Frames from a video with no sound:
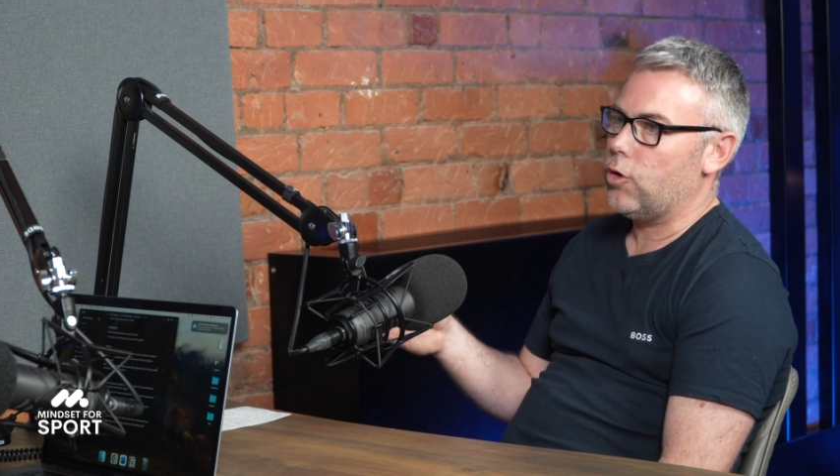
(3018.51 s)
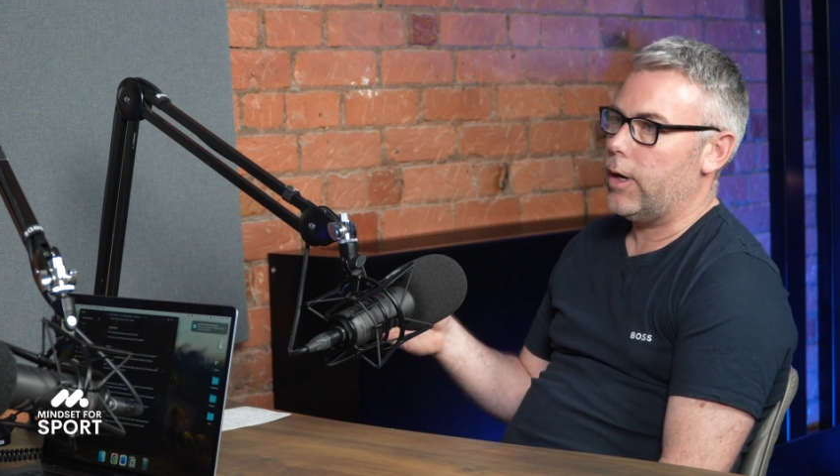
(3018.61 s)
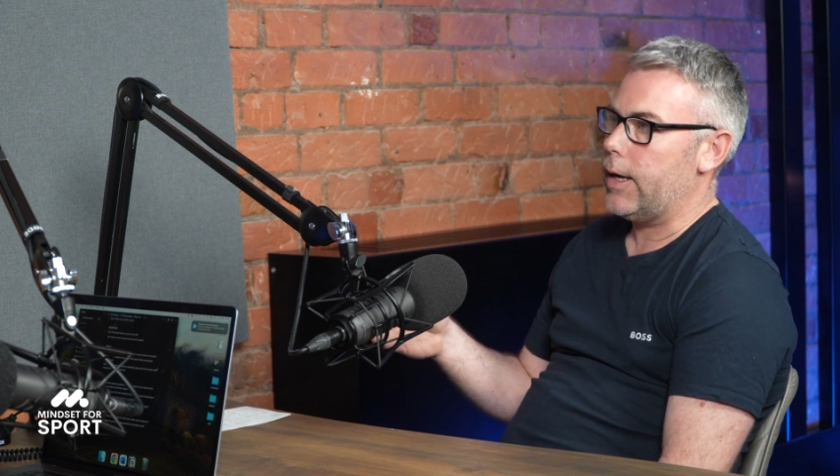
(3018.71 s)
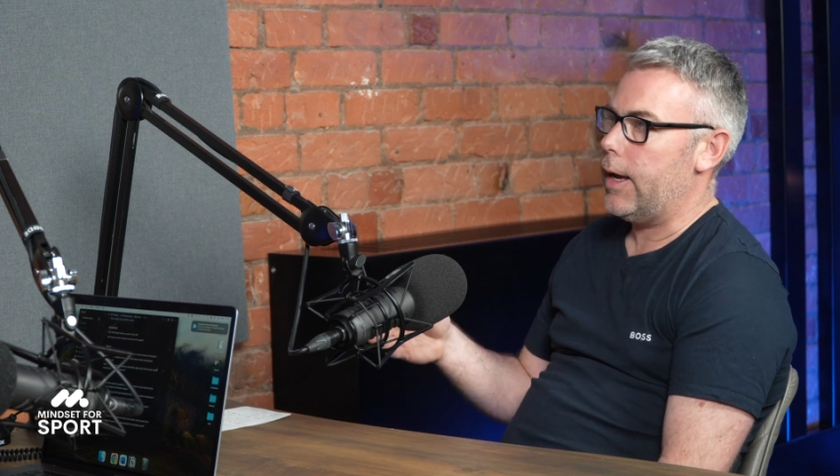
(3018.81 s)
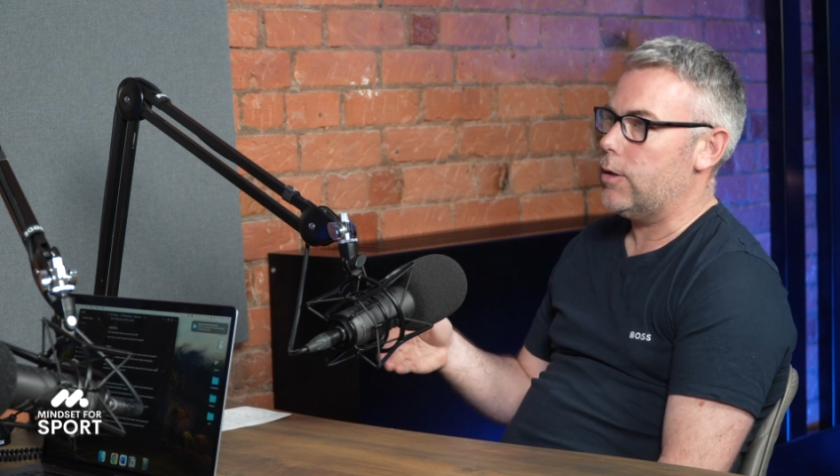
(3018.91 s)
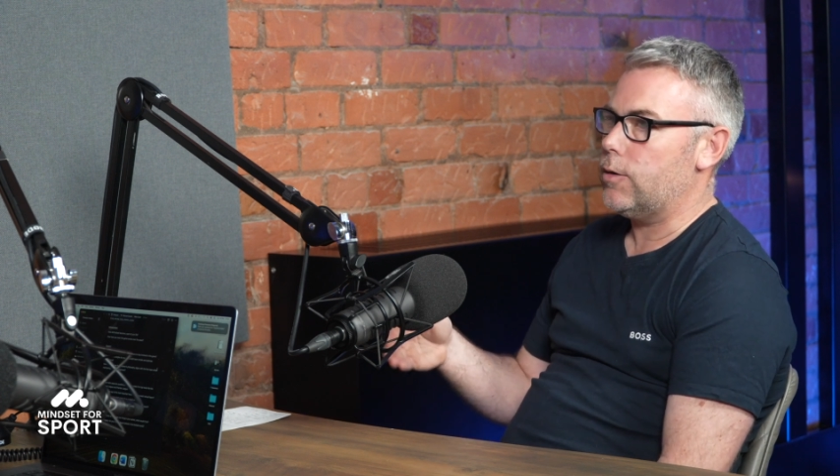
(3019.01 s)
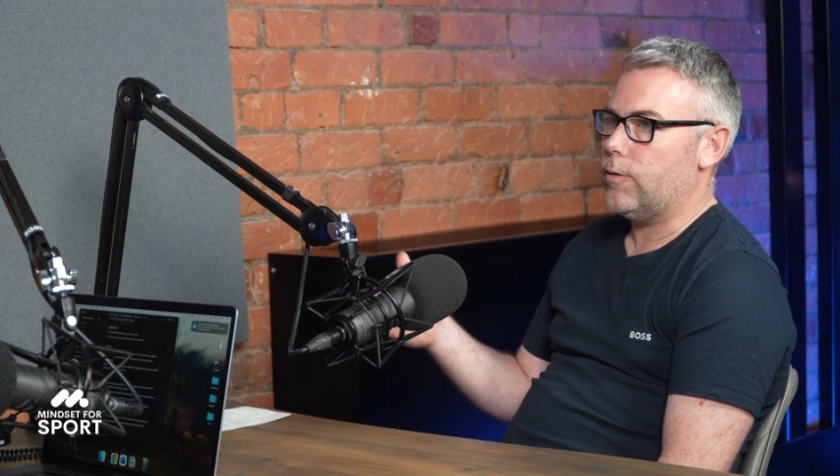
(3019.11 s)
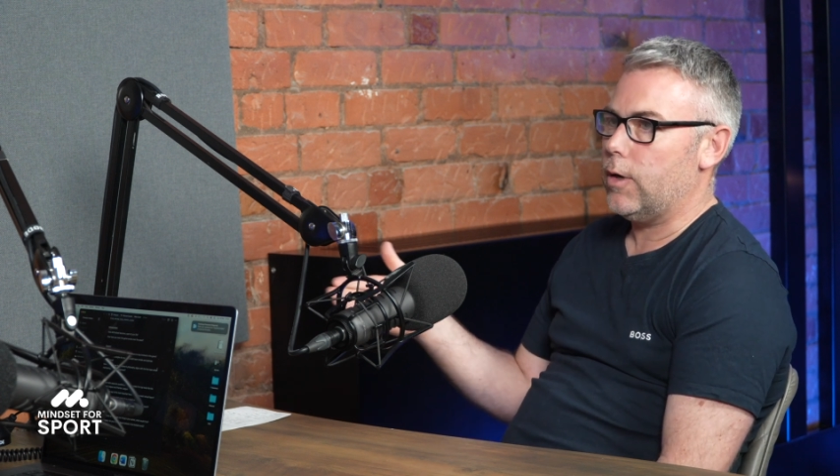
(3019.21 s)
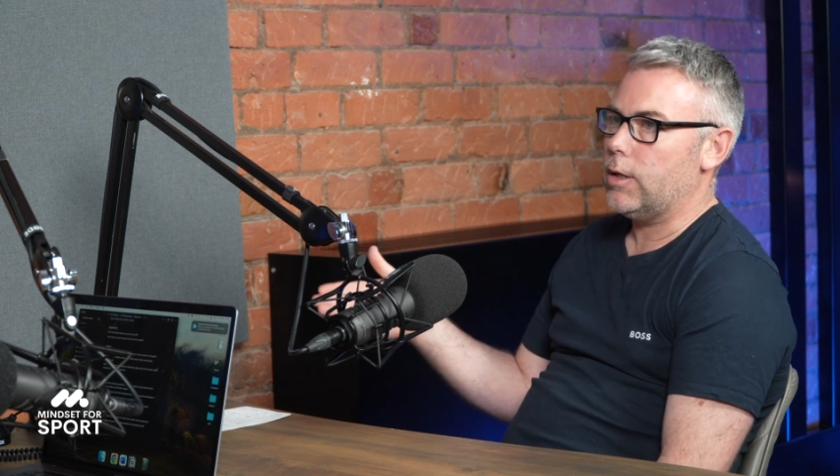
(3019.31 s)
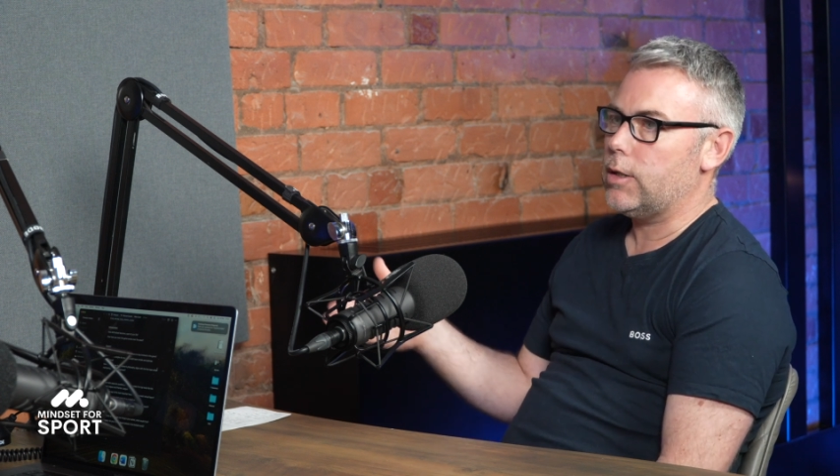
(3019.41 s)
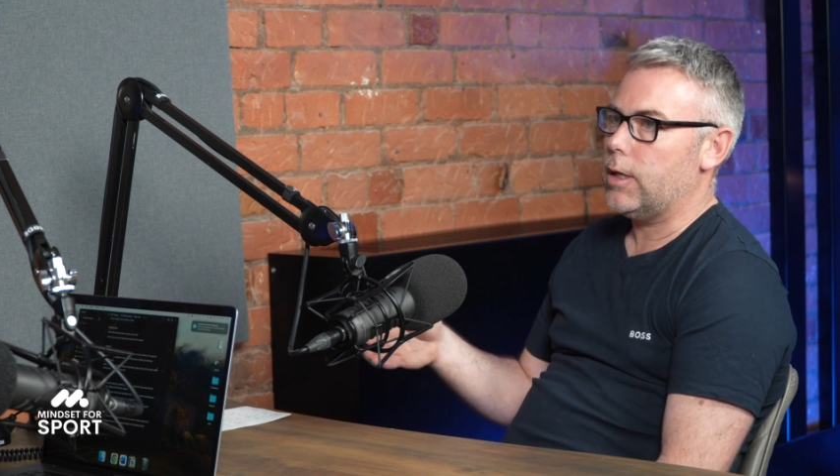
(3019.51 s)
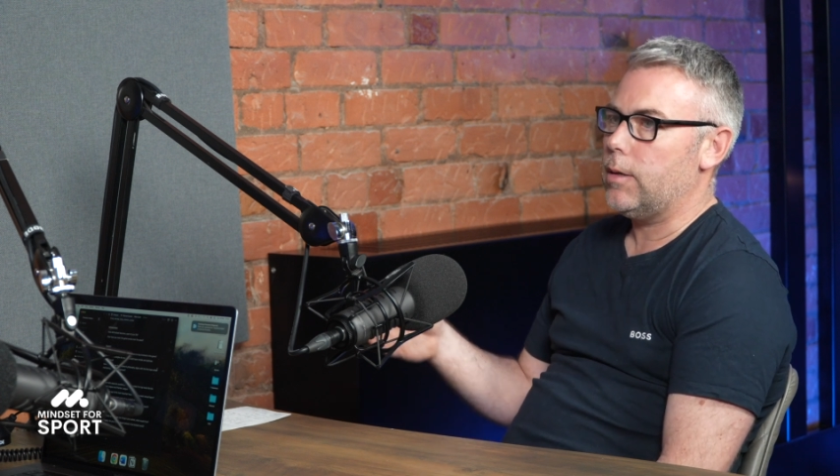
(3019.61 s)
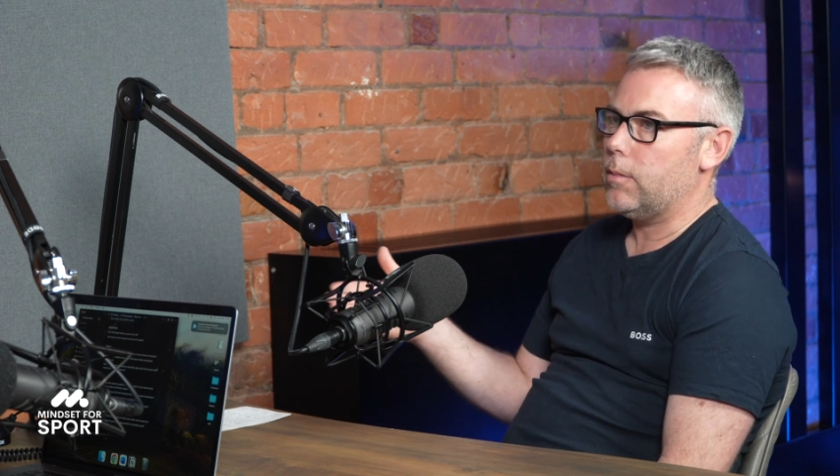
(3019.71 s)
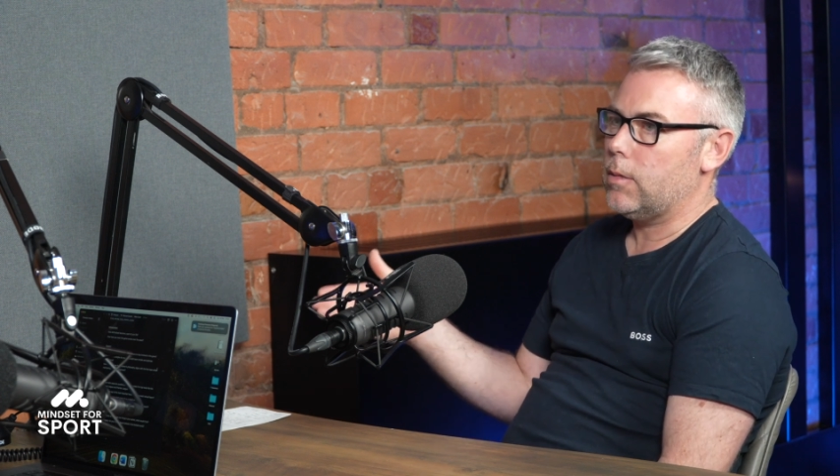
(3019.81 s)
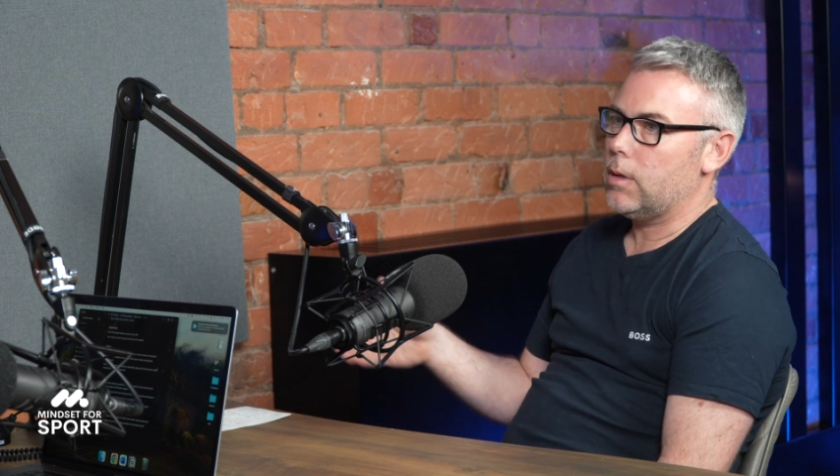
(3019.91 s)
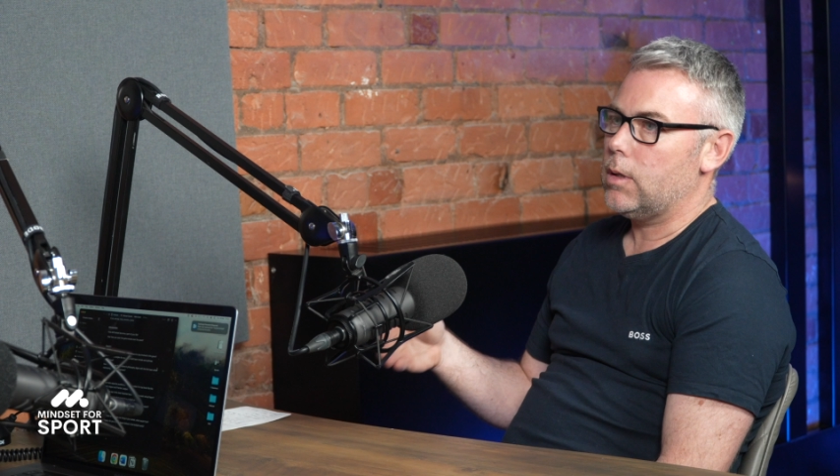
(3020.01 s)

of trying to get into first team.